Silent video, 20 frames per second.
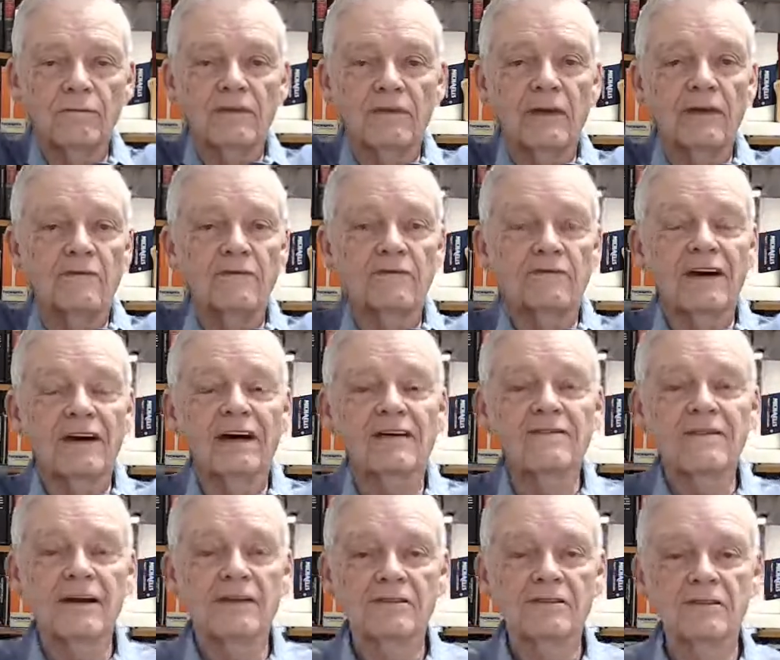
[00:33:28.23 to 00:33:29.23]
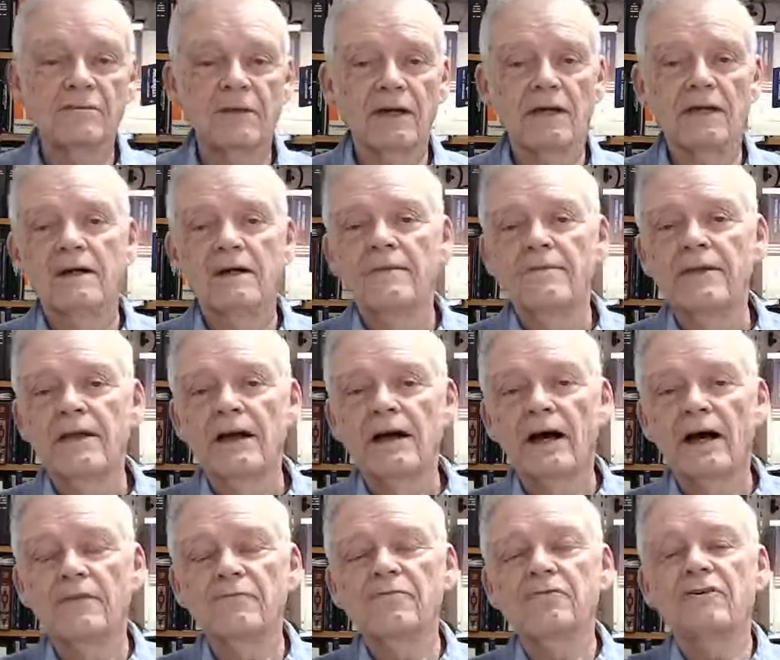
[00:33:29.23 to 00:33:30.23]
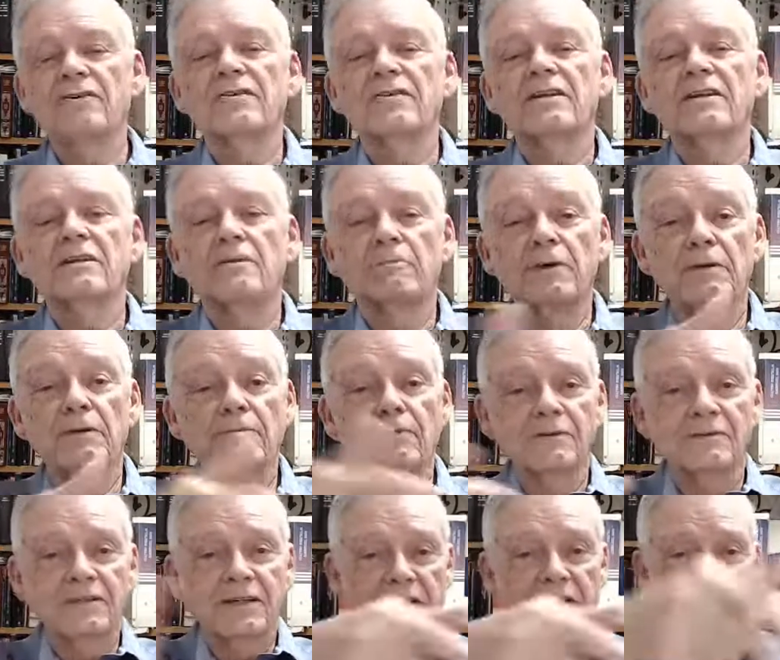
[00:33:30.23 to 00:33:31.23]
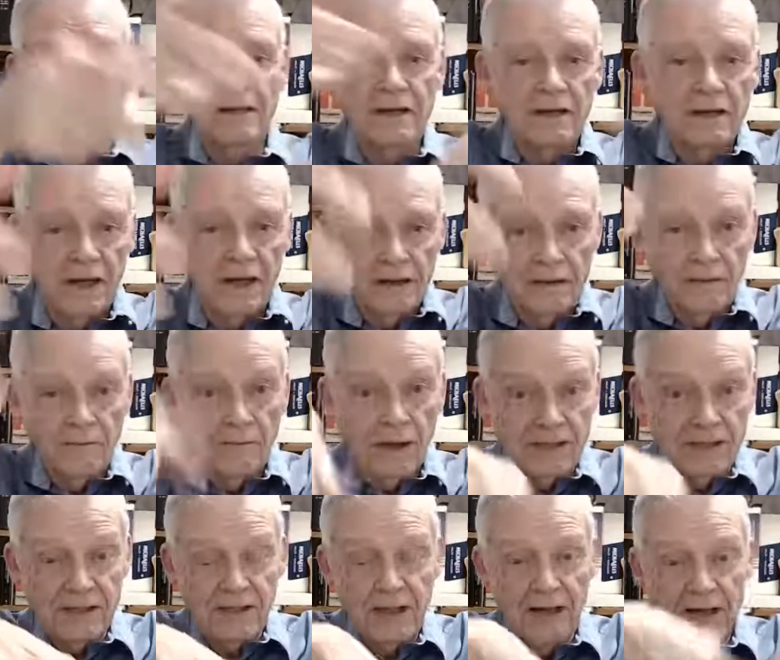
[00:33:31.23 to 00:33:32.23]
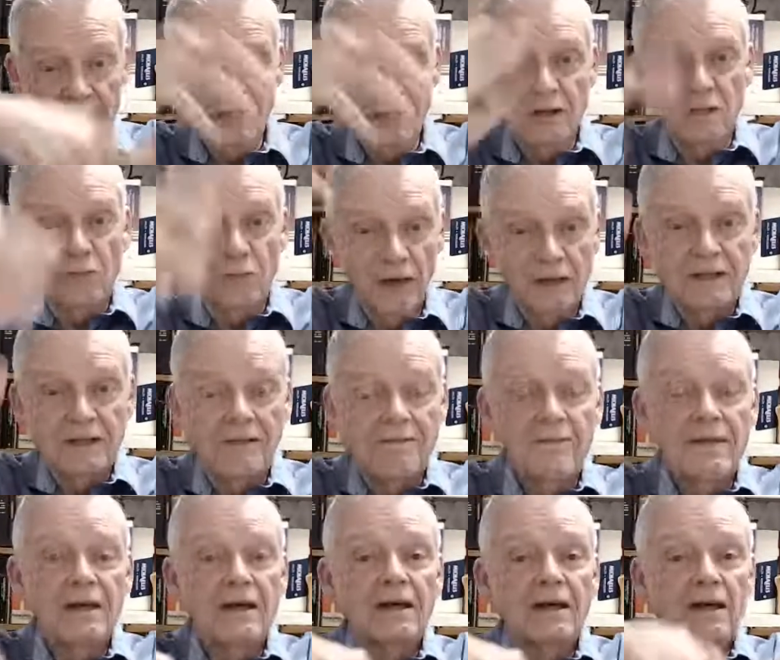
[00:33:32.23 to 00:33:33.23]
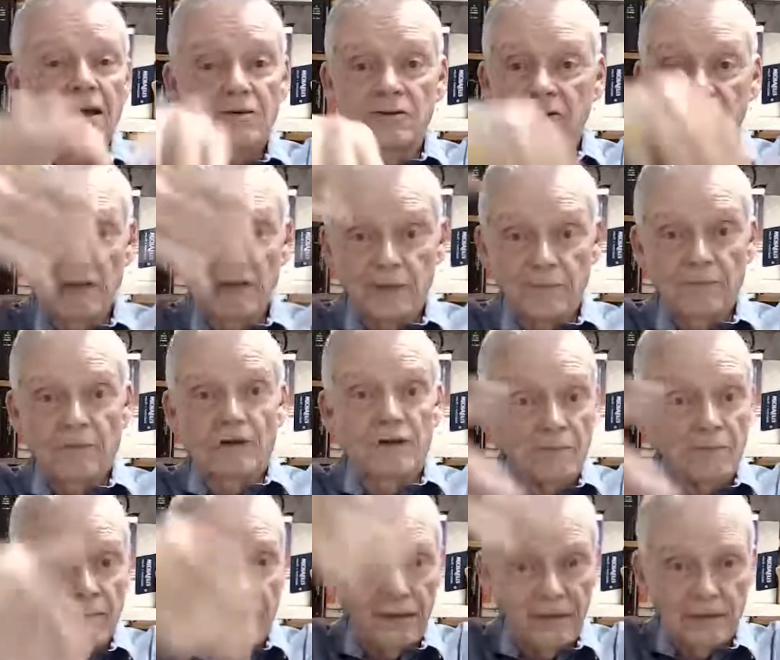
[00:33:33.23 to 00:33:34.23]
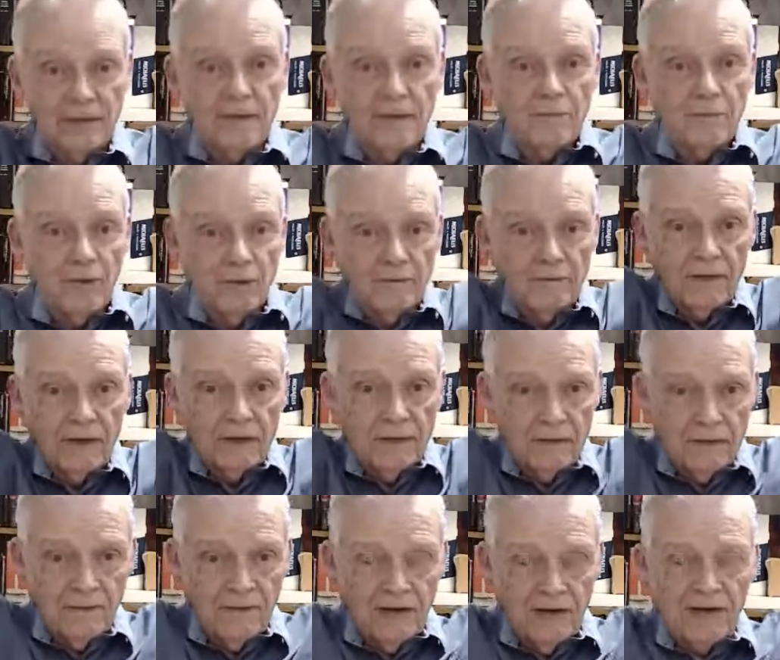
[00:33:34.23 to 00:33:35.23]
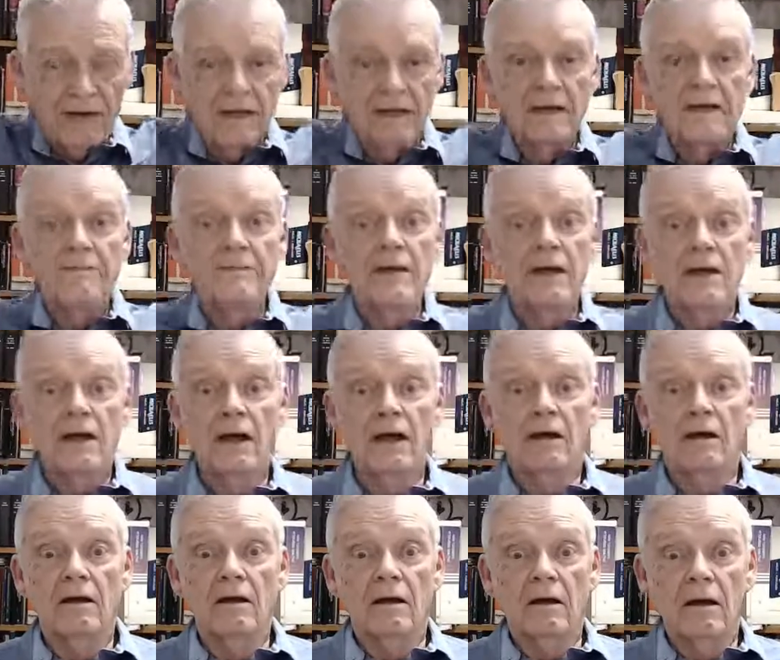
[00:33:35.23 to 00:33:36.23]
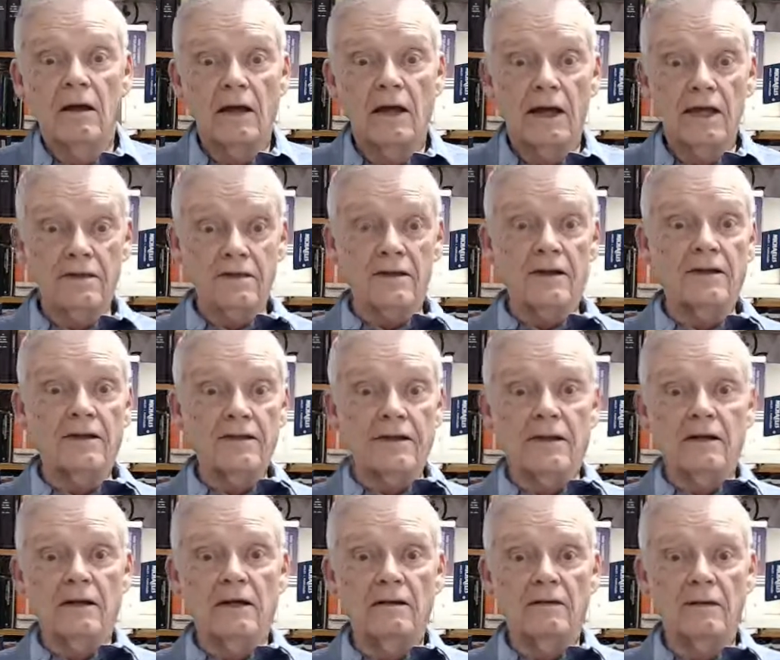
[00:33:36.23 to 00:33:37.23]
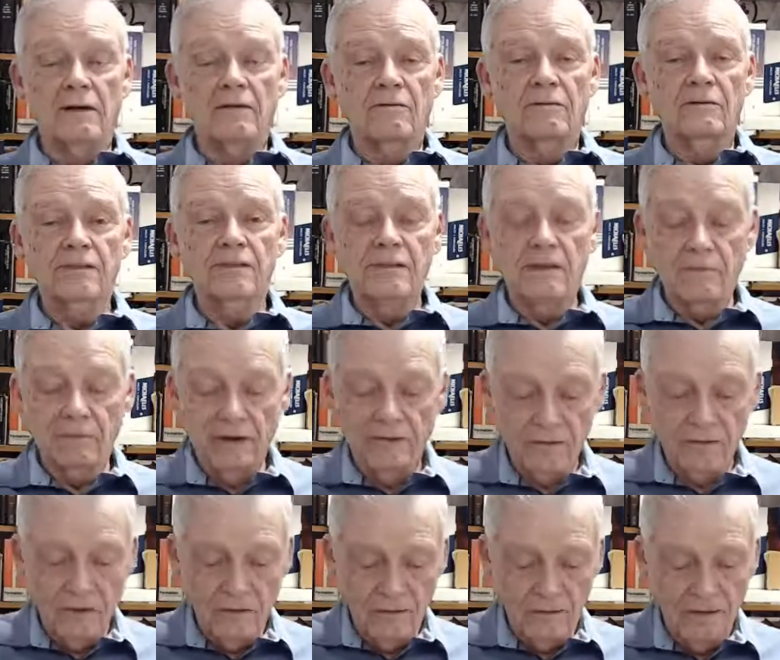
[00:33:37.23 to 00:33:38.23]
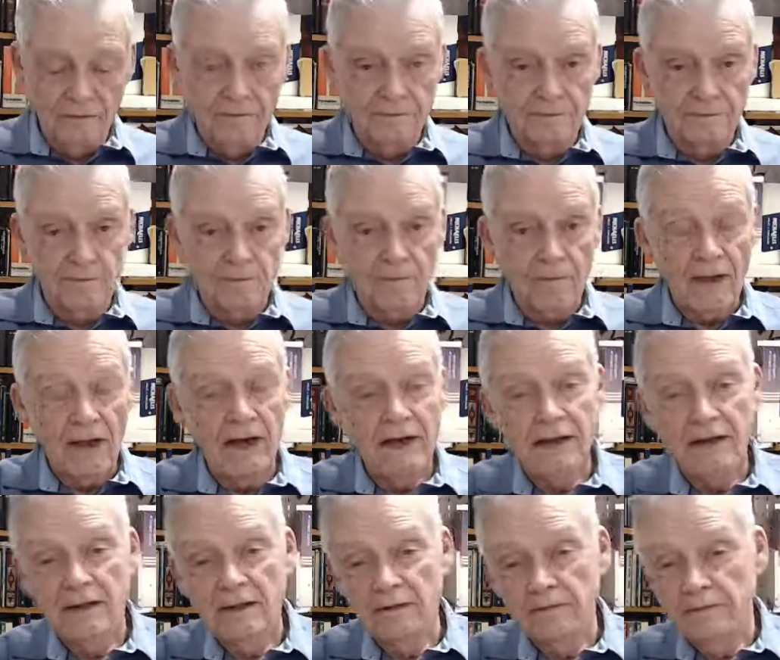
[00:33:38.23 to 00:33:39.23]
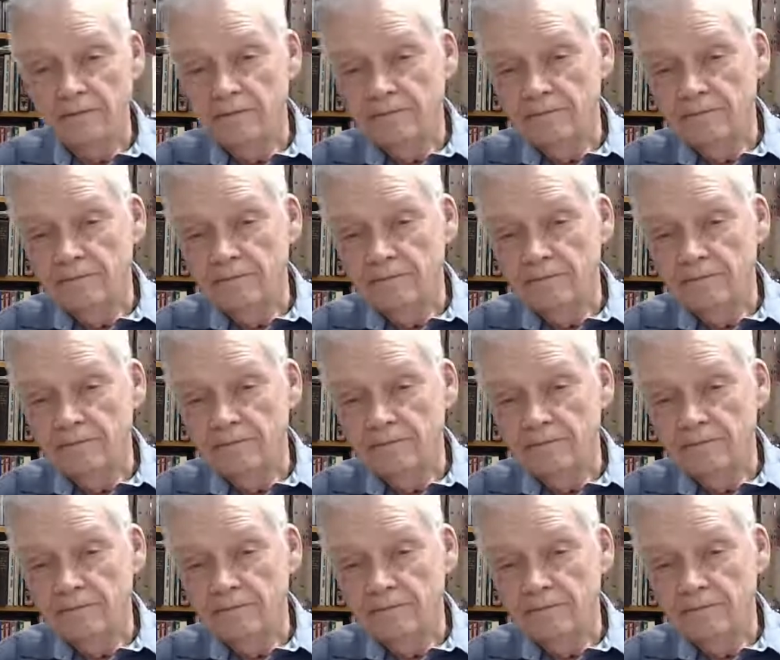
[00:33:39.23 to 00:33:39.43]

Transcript: even 5,000 men? I'm sure that the people started then passing as that went. It just kept multiplying, just kept going. Finally, and at the end, there was some left over. And